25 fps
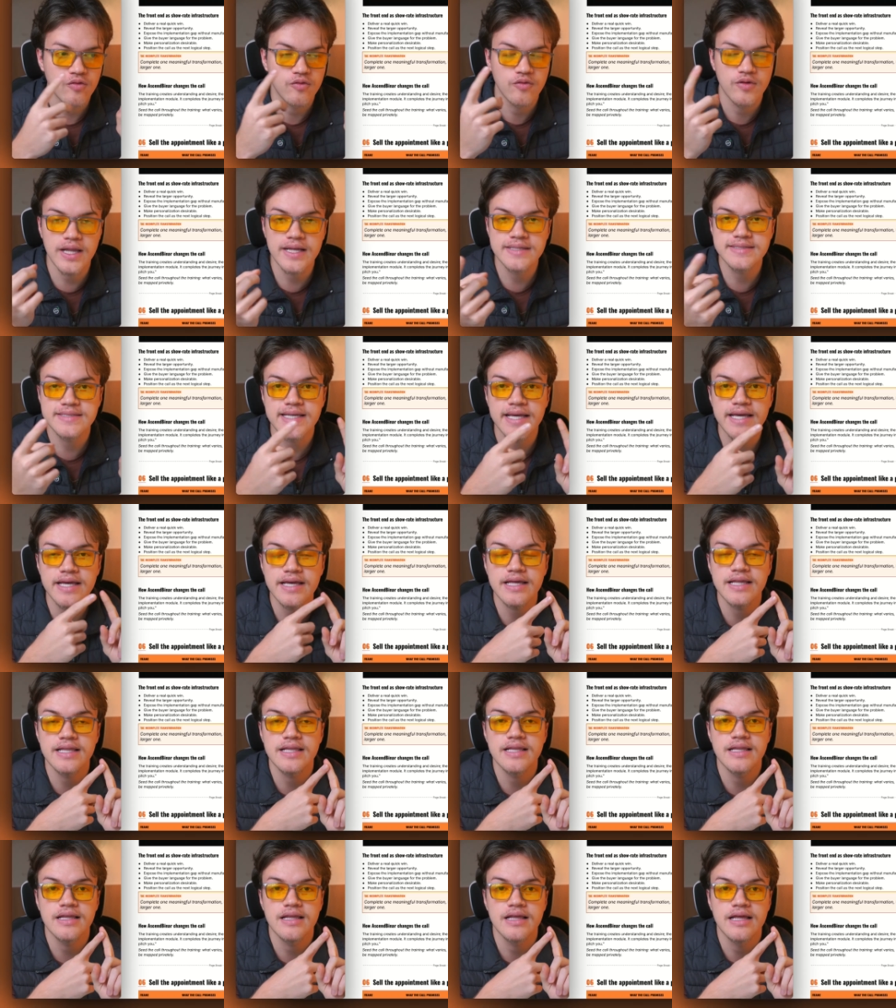Let
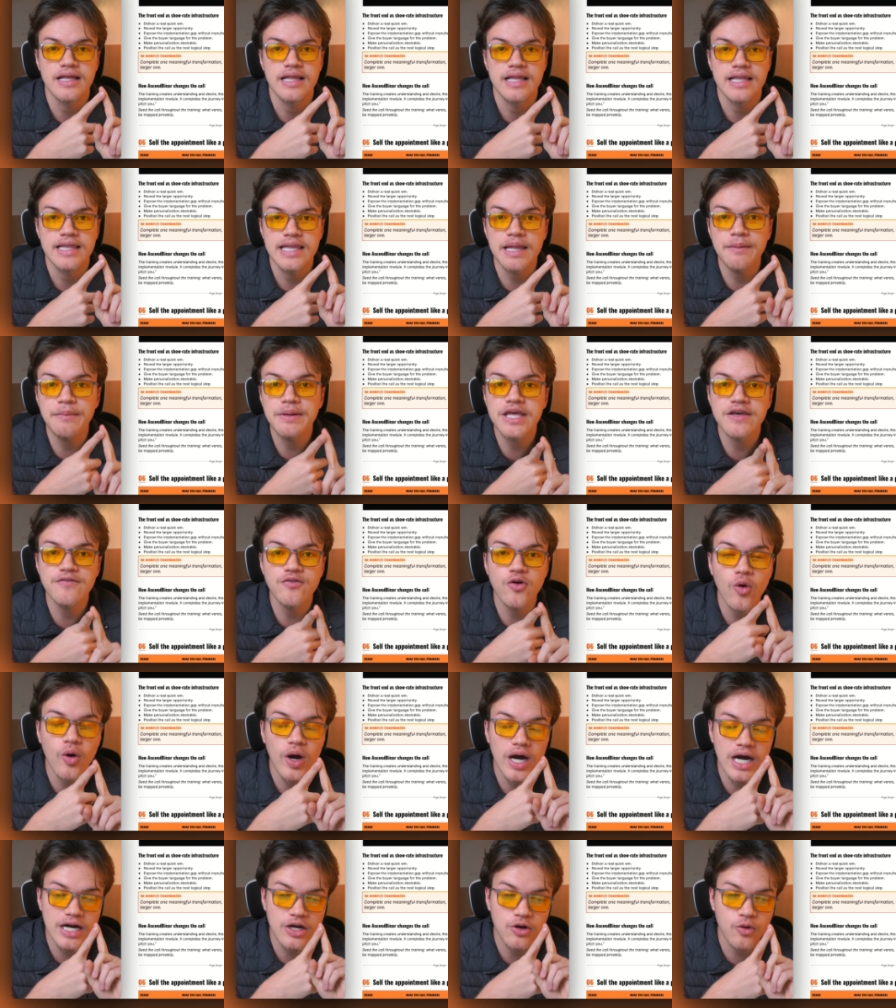me give
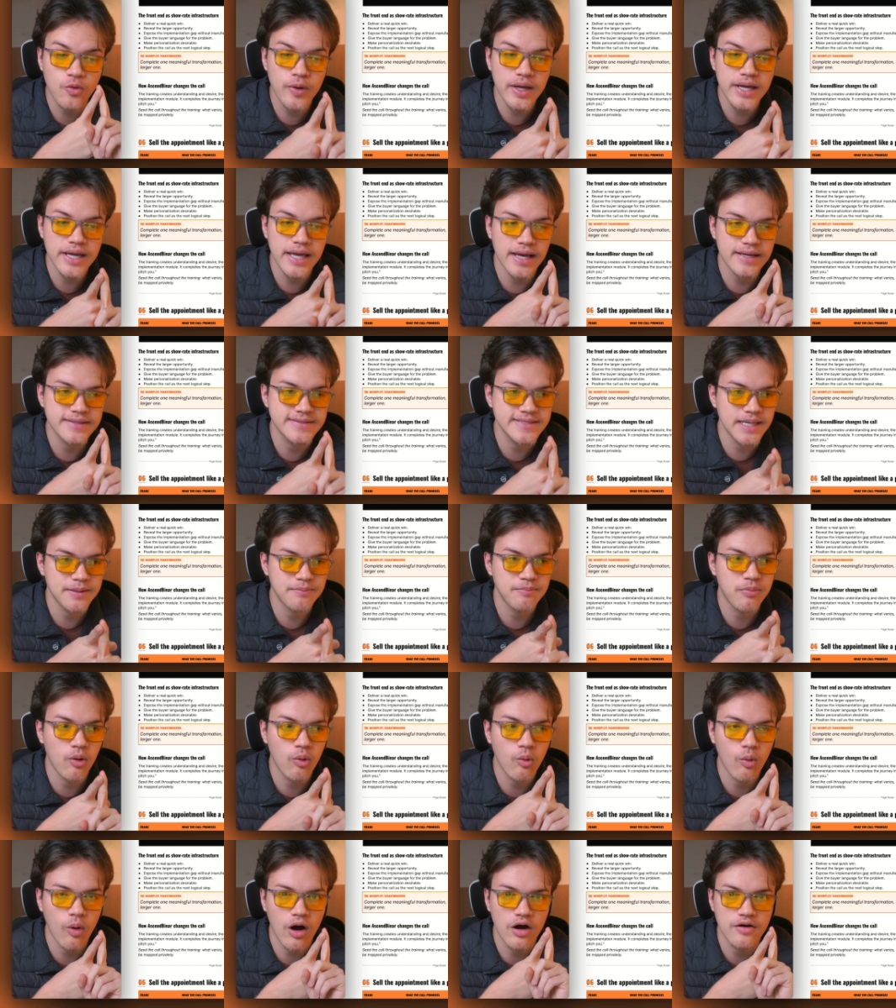you a quick
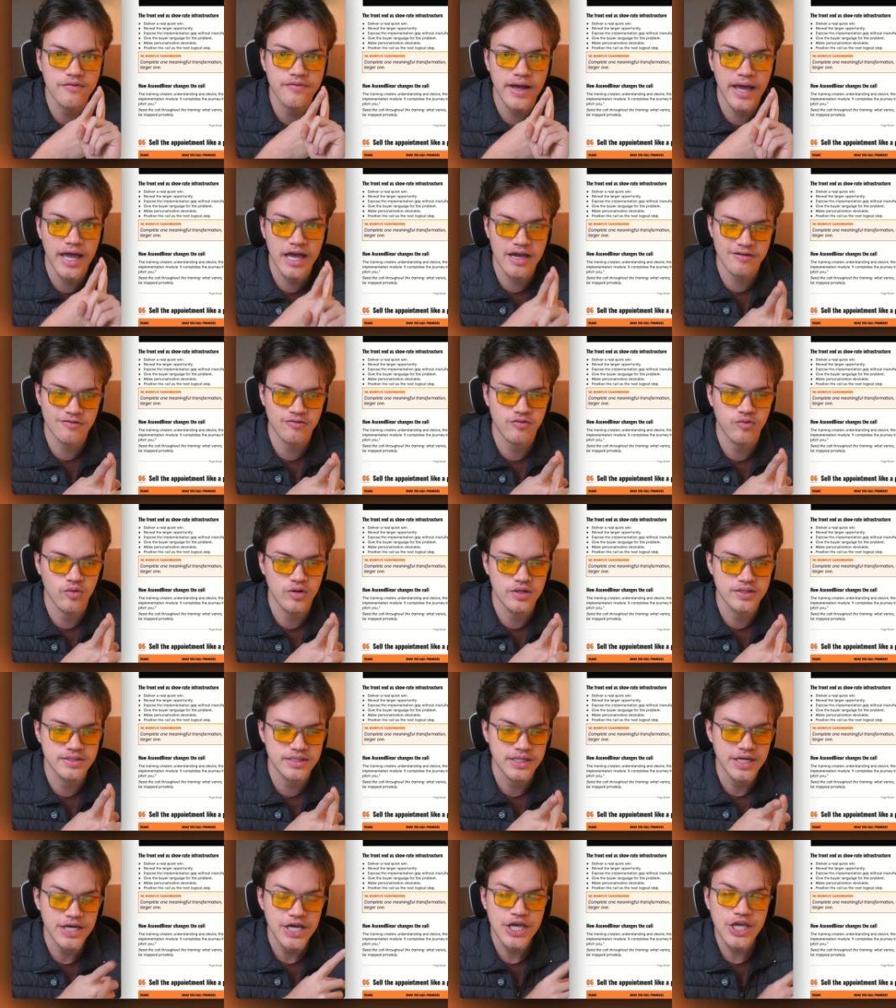example of
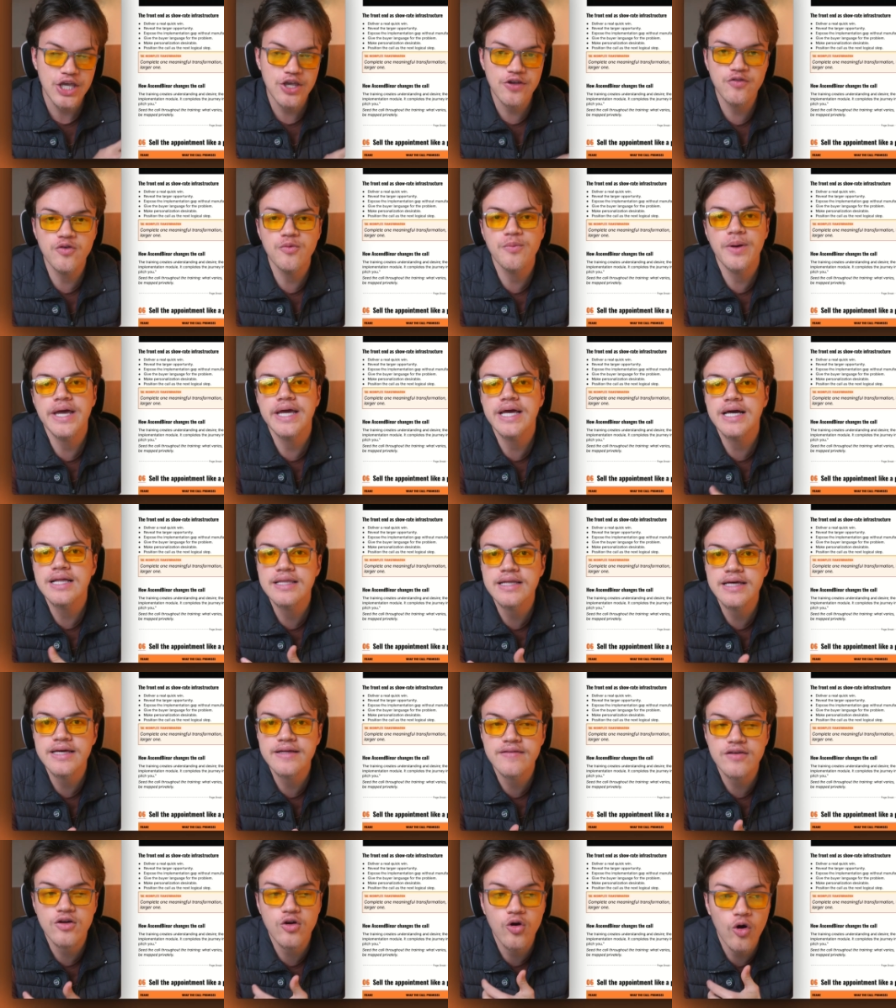effort. If you make a
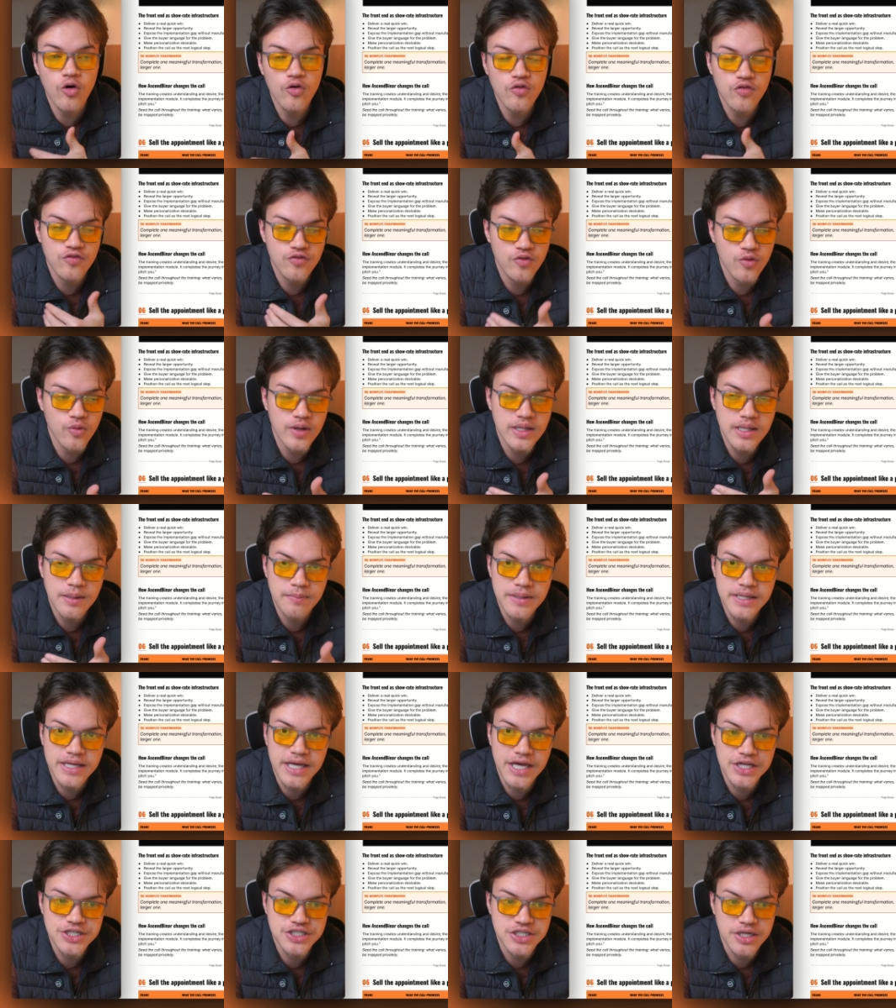lead go through an
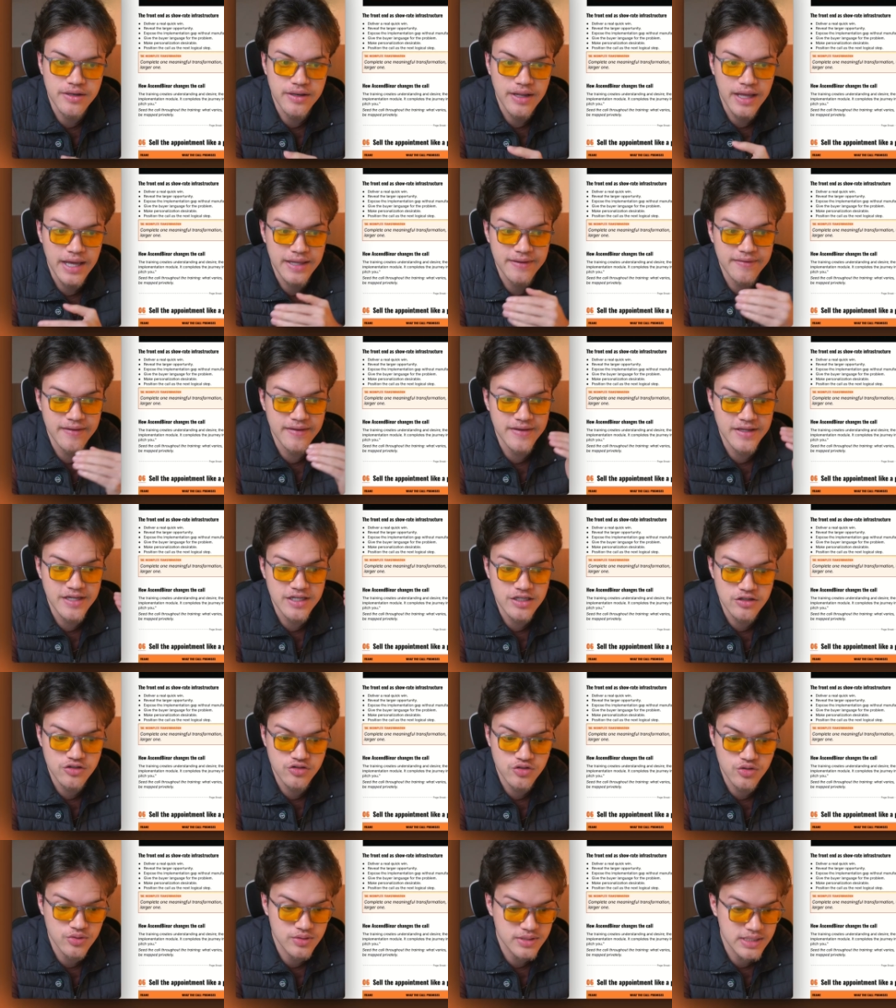application and they
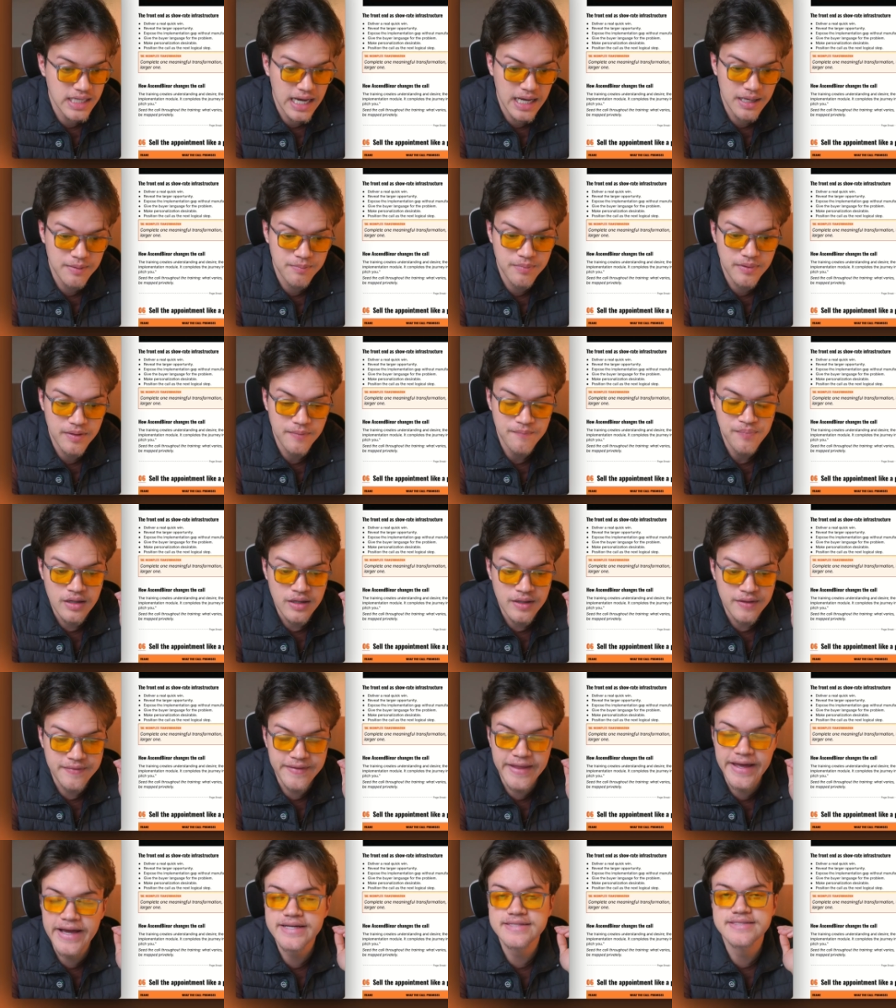need to type
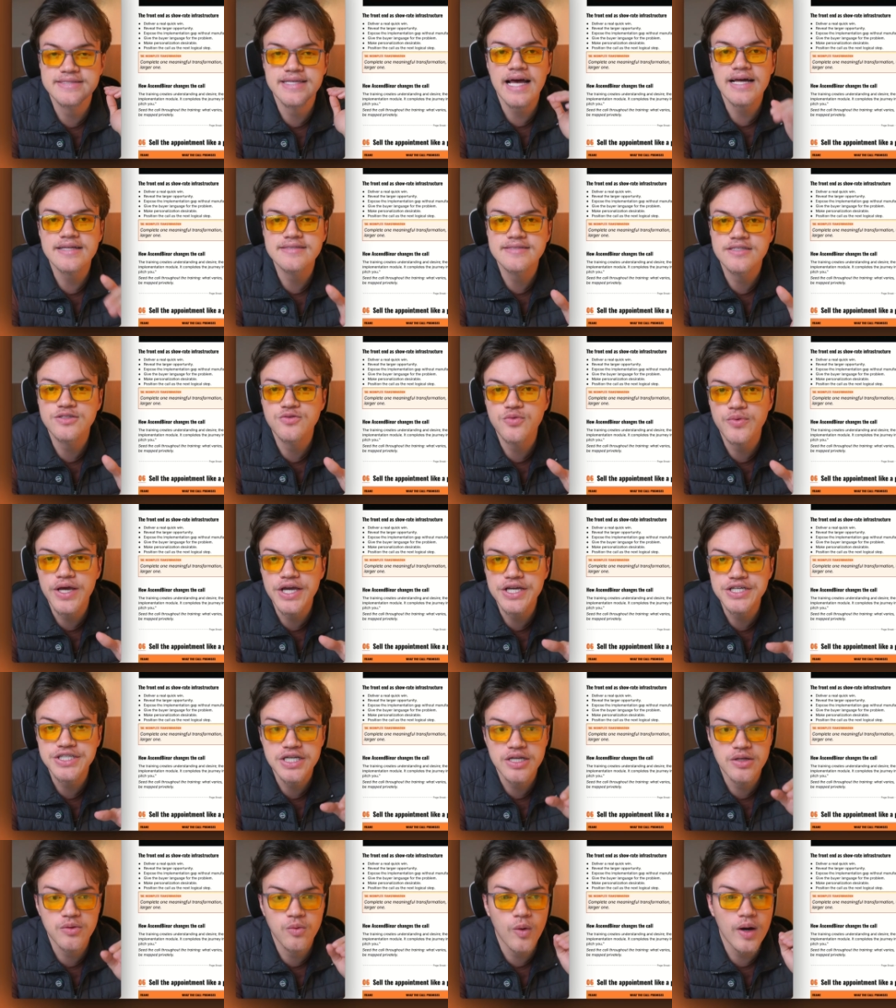the exact
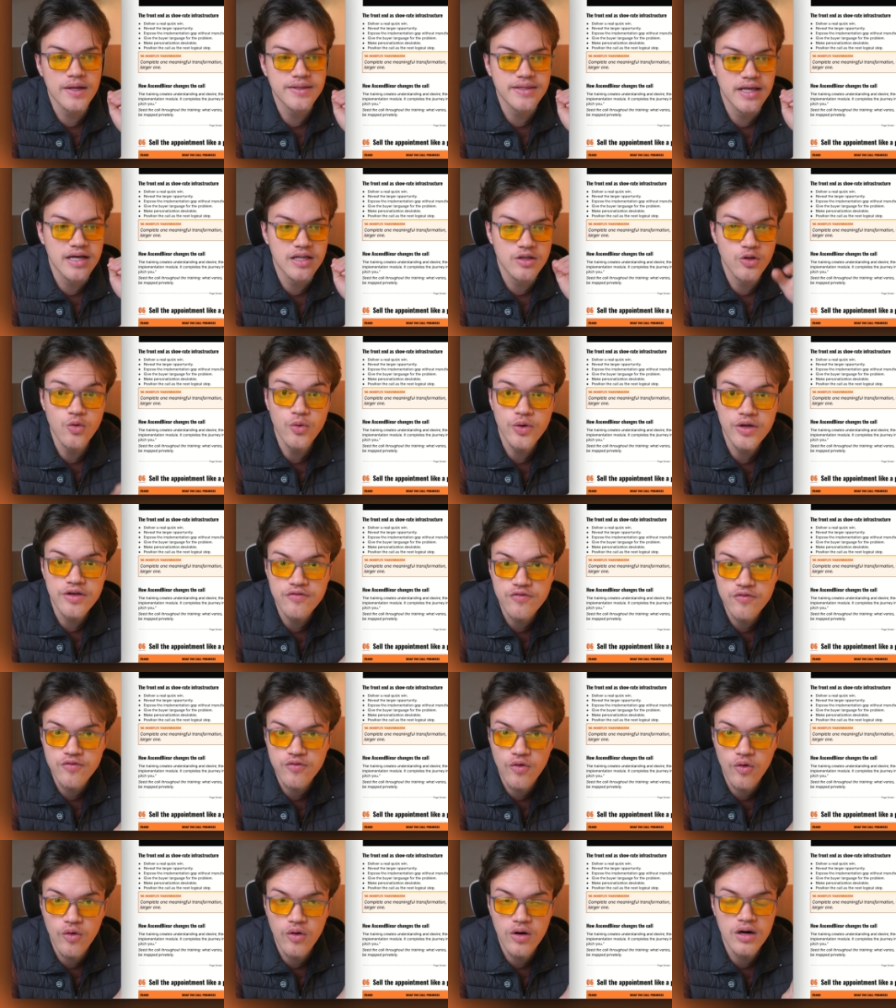situation, what they are looking
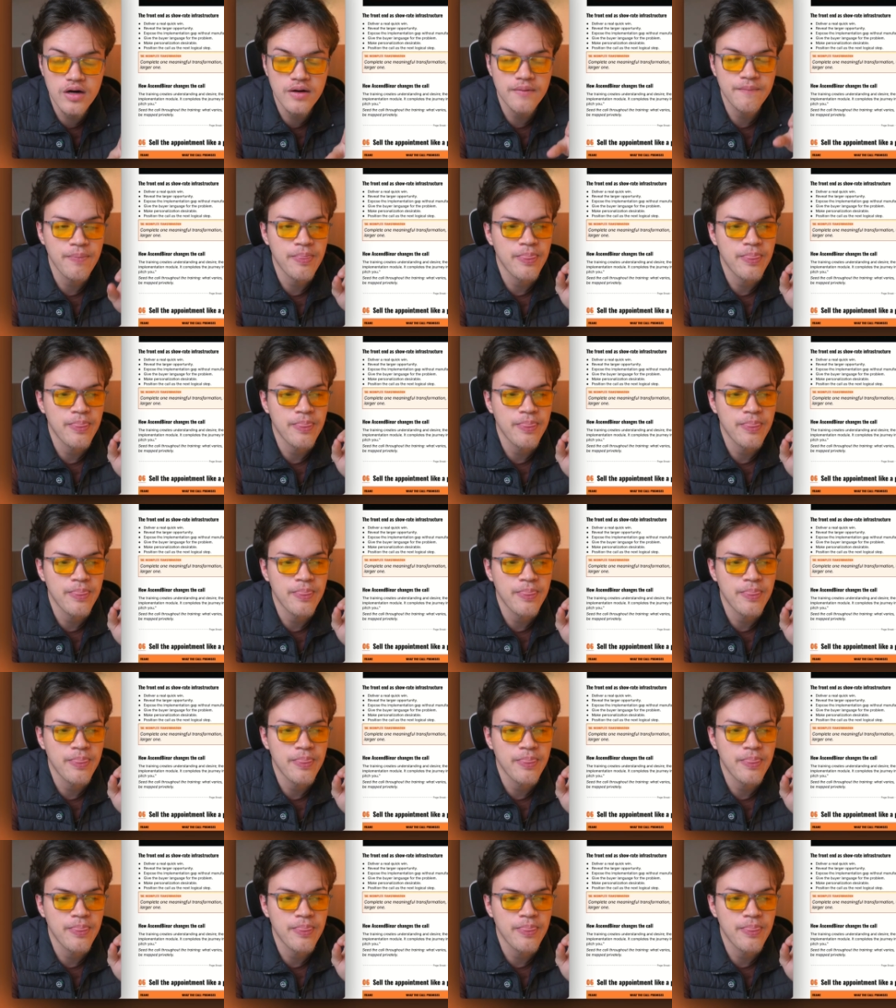for,